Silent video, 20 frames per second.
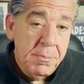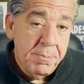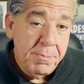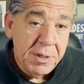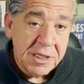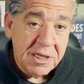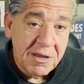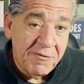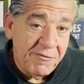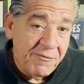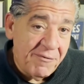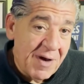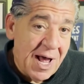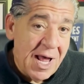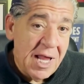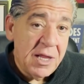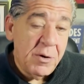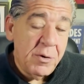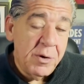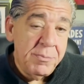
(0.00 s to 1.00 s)
But the
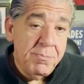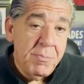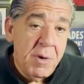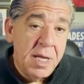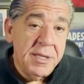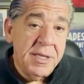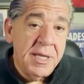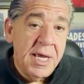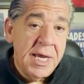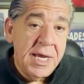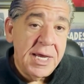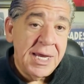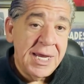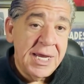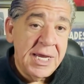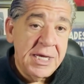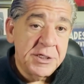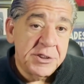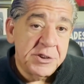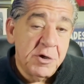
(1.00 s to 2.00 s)
following Monday
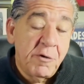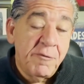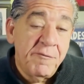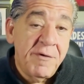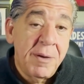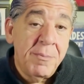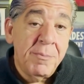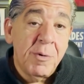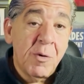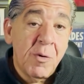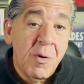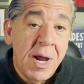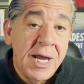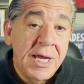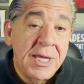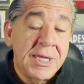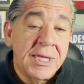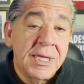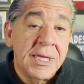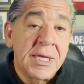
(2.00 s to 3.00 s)
is November
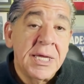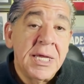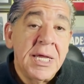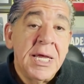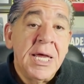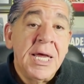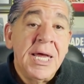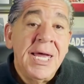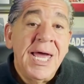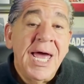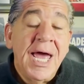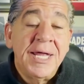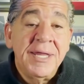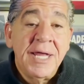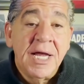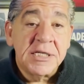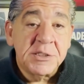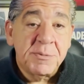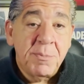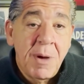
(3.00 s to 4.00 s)
8th,
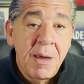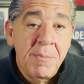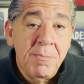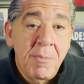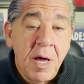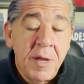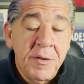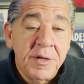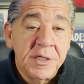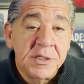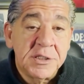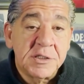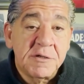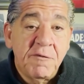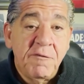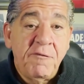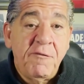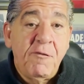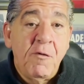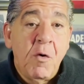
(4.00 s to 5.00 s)
and that's my mother's
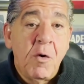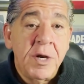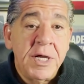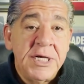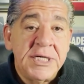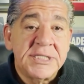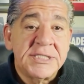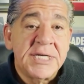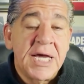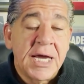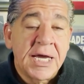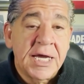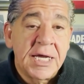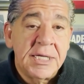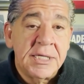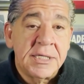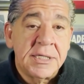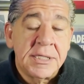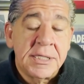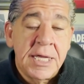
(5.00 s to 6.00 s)

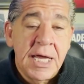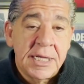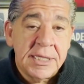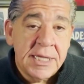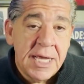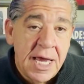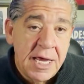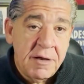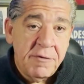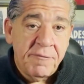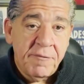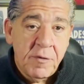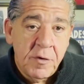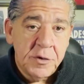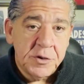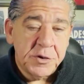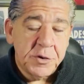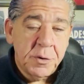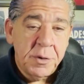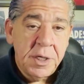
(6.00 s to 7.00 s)
42nd death
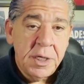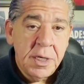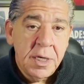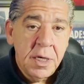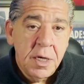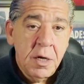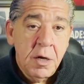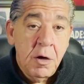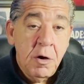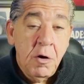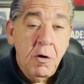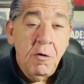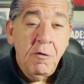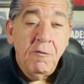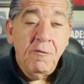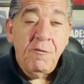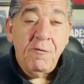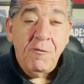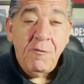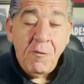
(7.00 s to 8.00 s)
anniversary.
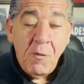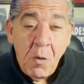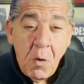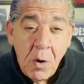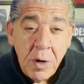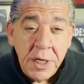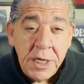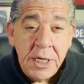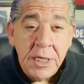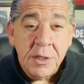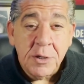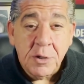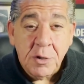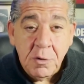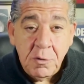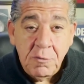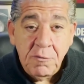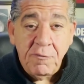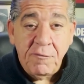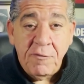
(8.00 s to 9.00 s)

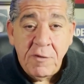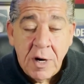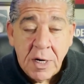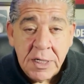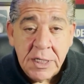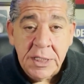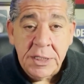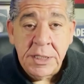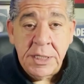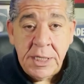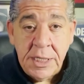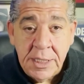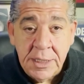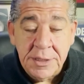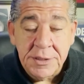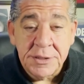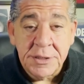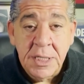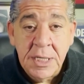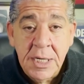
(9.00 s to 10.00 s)
42 fucking
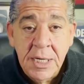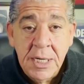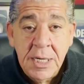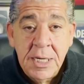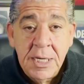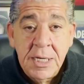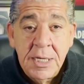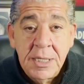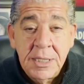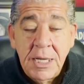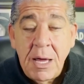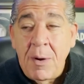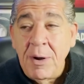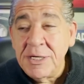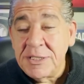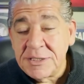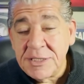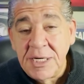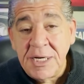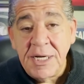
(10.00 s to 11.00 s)
years. Now
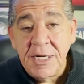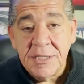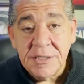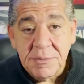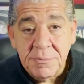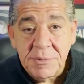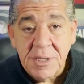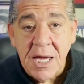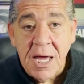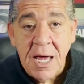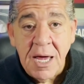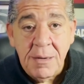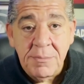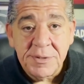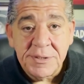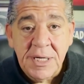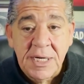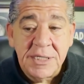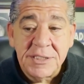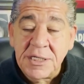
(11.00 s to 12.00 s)
I sit here
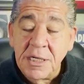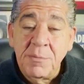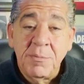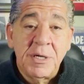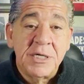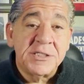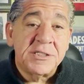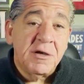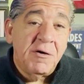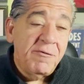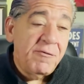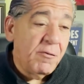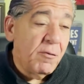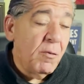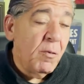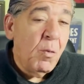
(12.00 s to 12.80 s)
sometimes and I say to myself,